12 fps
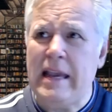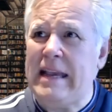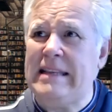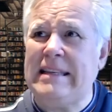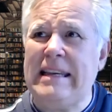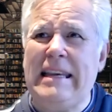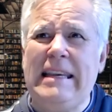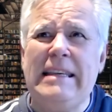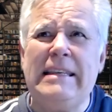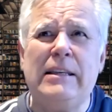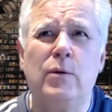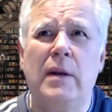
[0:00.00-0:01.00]
It's
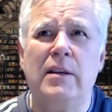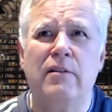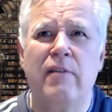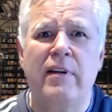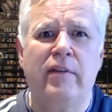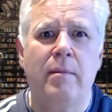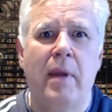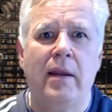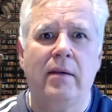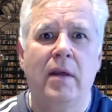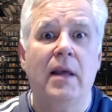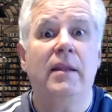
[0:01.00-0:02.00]
easy to
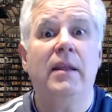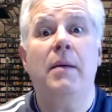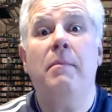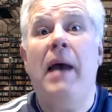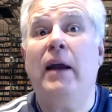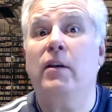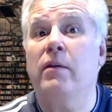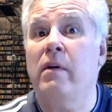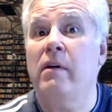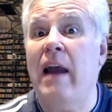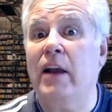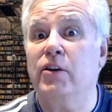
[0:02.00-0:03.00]
underestimate the impact of
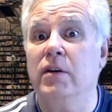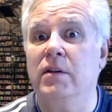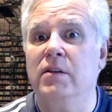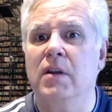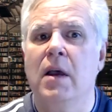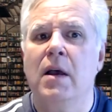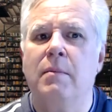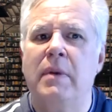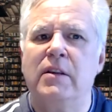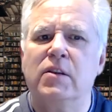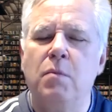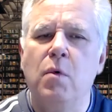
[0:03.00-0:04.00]
our actions,
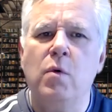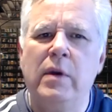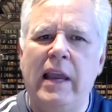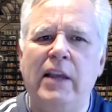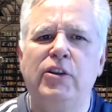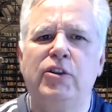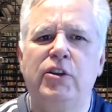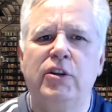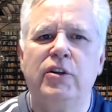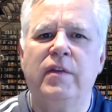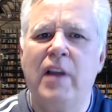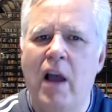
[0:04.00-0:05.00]
but small gestures
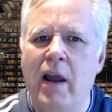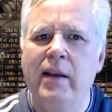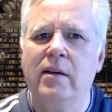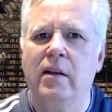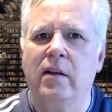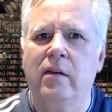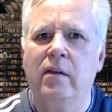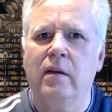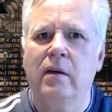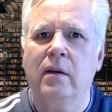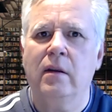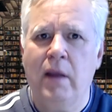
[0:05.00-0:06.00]
of kindness
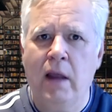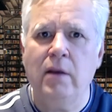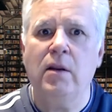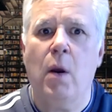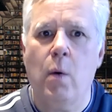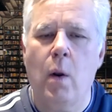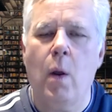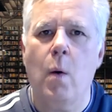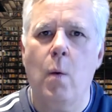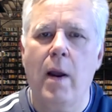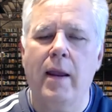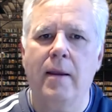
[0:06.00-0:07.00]
can go a long
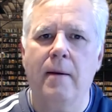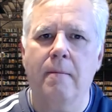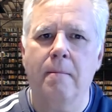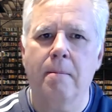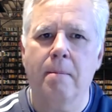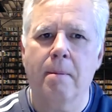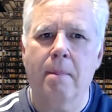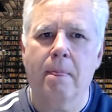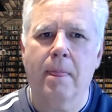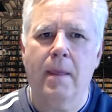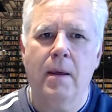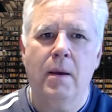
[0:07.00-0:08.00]
way.
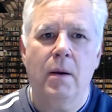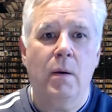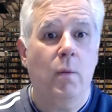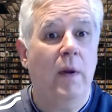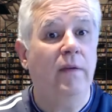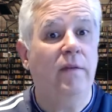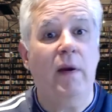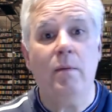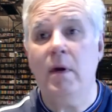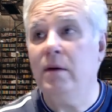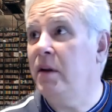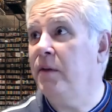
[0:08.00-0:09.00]
When
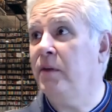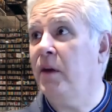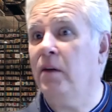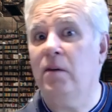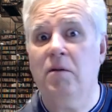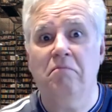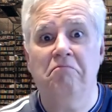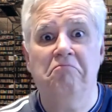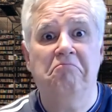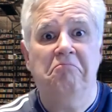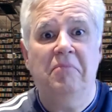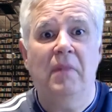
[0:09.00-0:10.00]
someone gives us
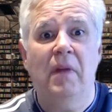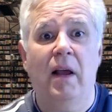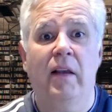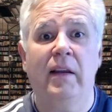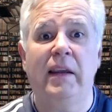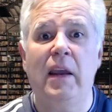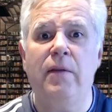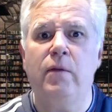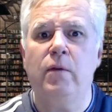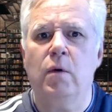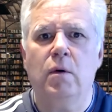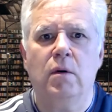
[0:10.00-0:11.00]
a
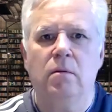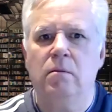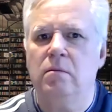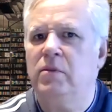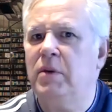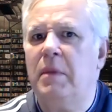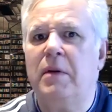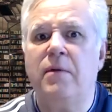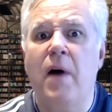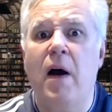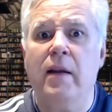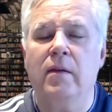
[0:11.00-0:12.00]
gift or some
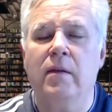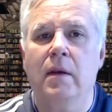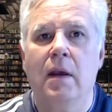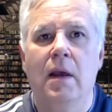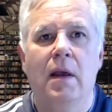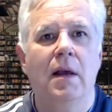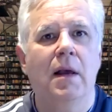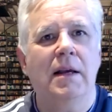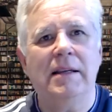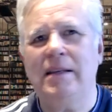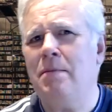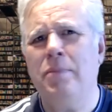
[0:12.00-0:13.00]
advice, a
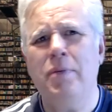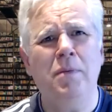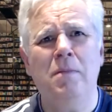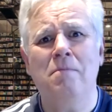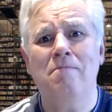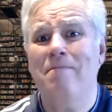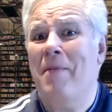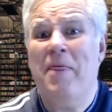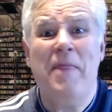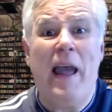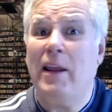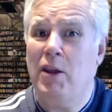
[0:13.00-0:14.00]
simple
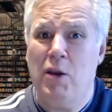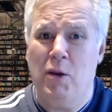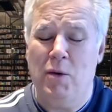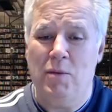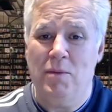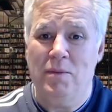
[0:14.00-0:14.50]
thank you